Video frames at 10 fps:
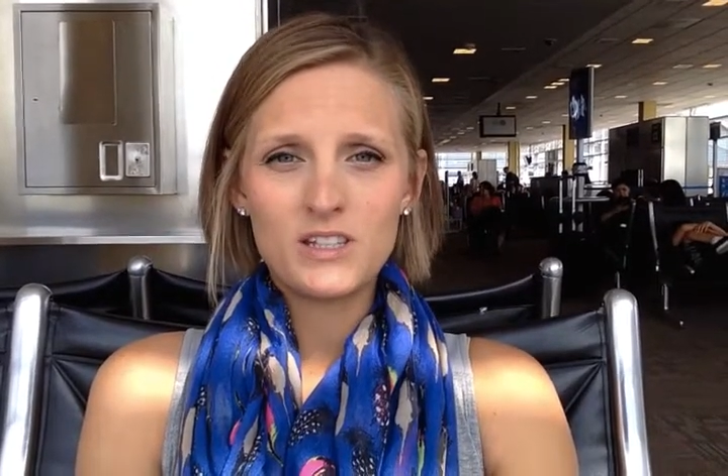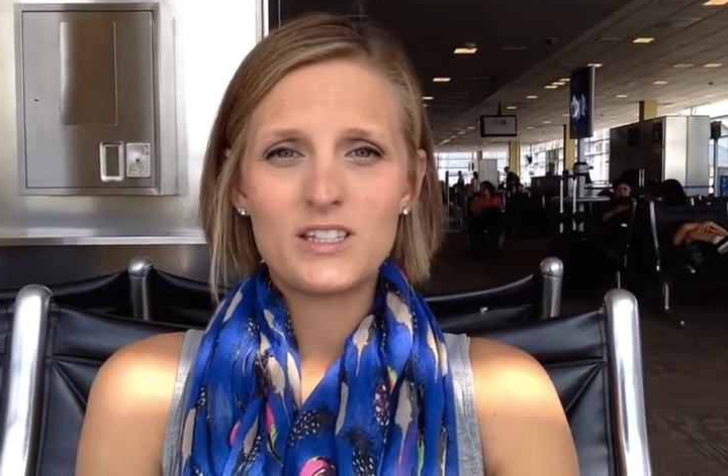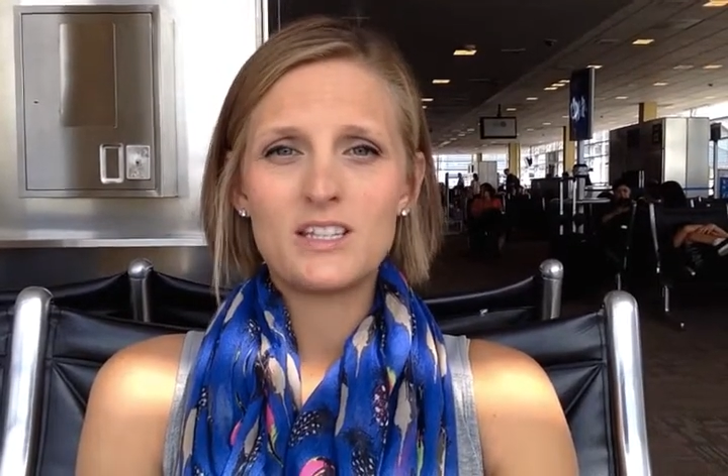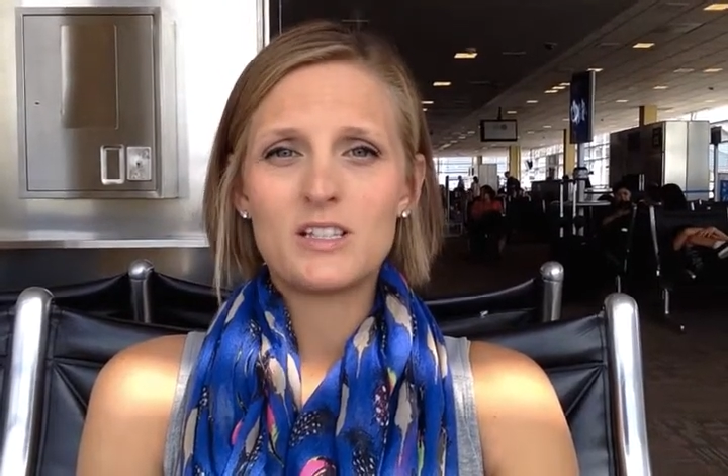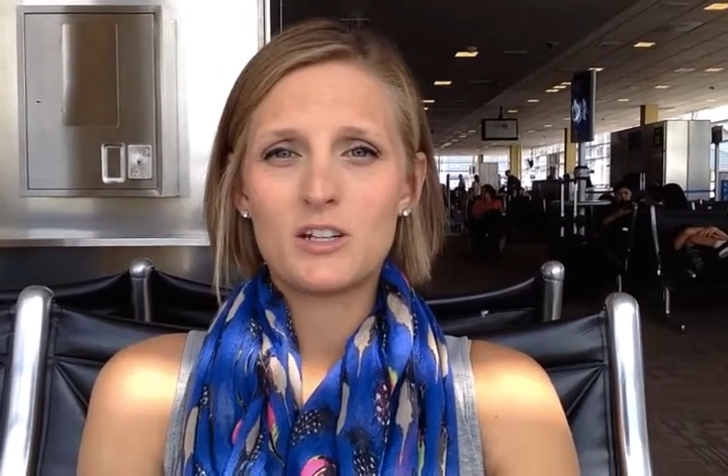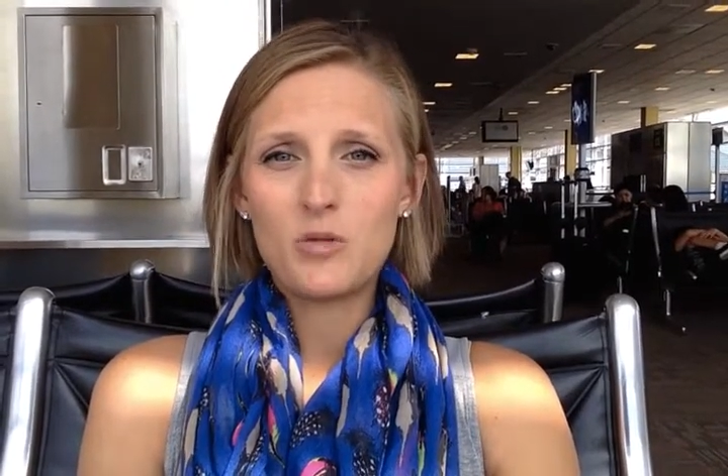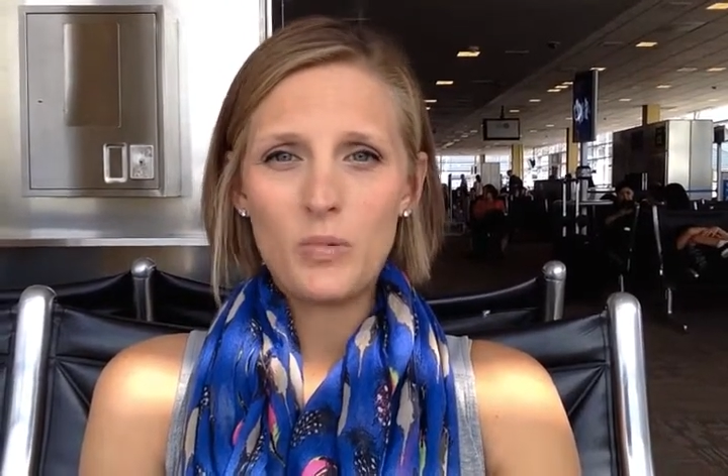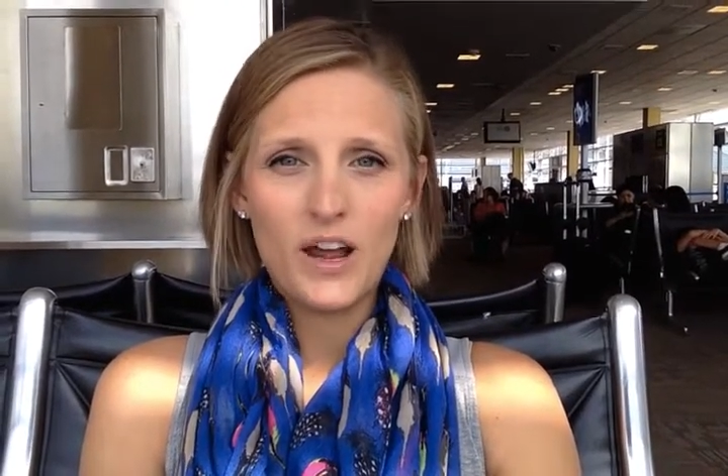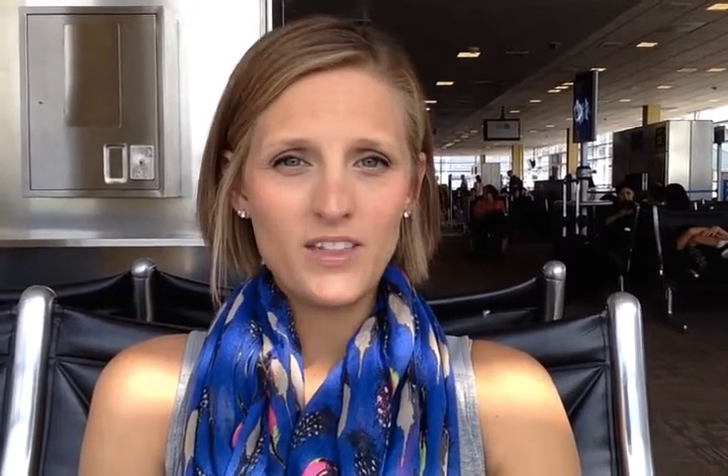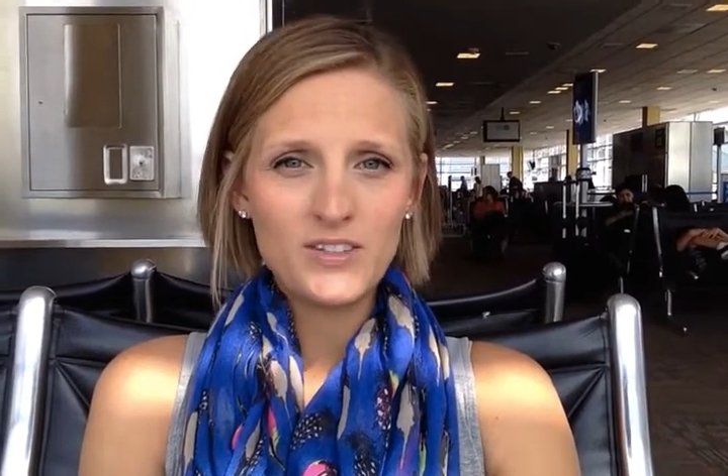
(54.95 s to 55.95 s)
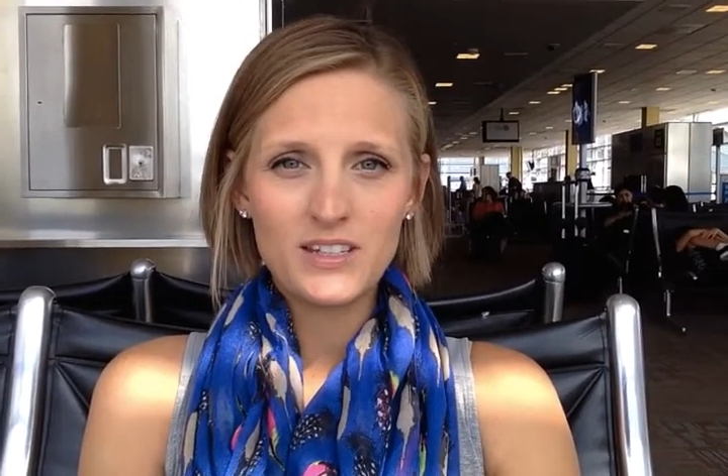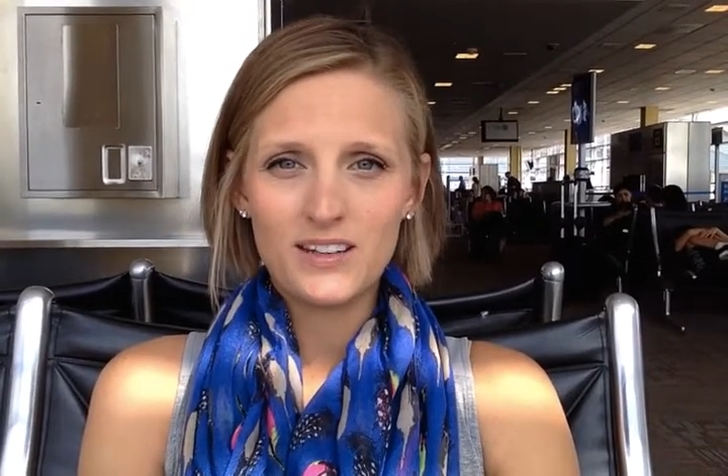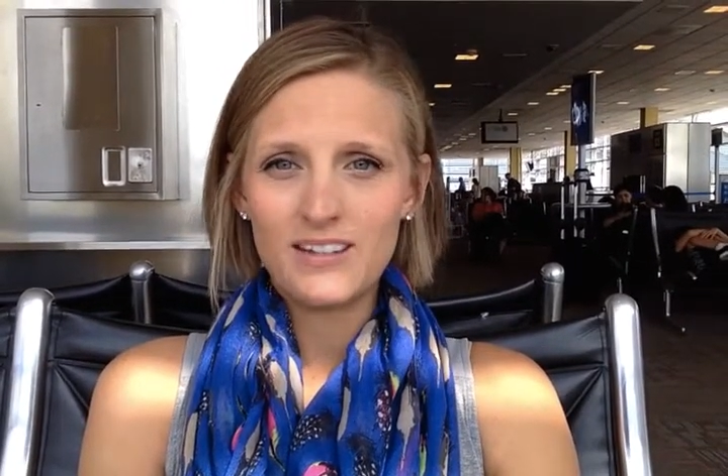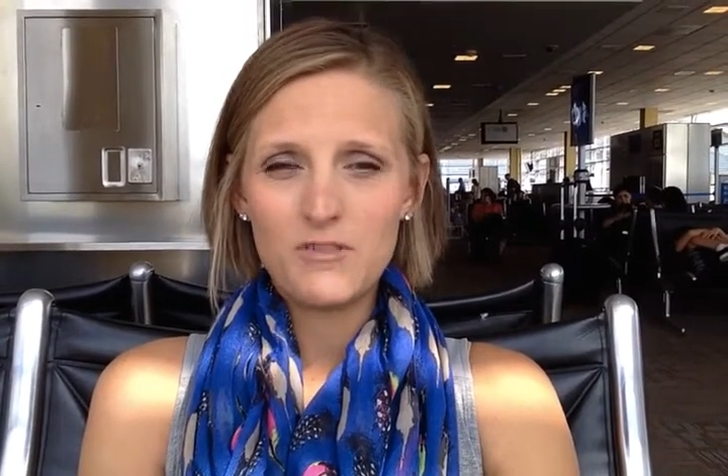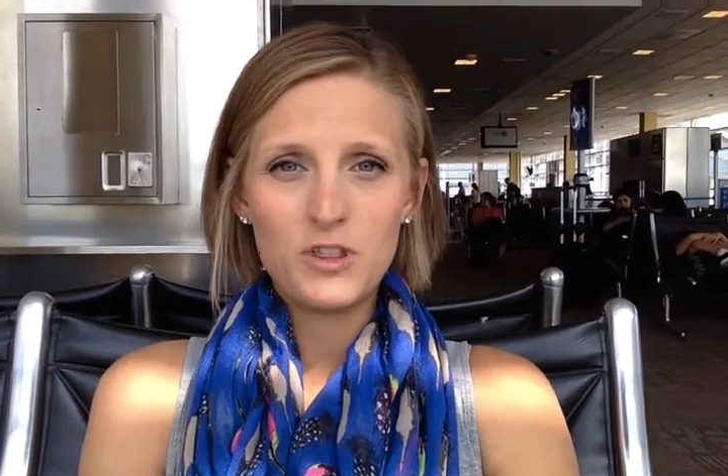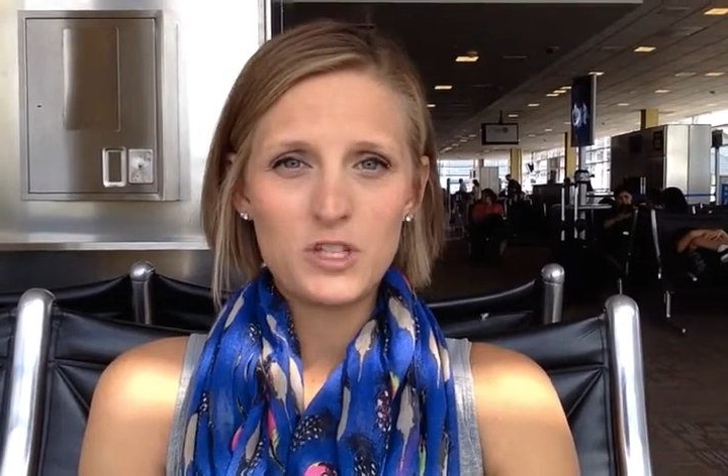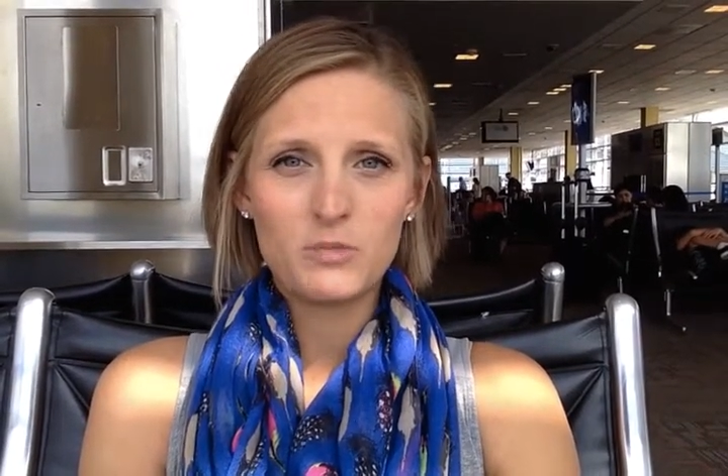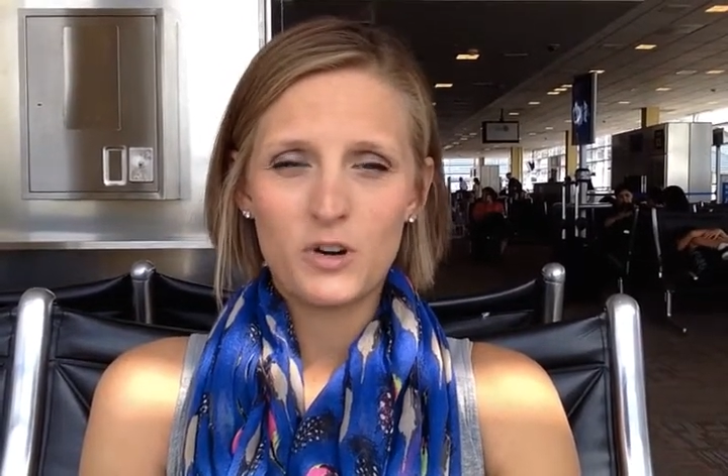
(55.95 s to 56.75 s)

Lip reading: It's these little breaths, and even this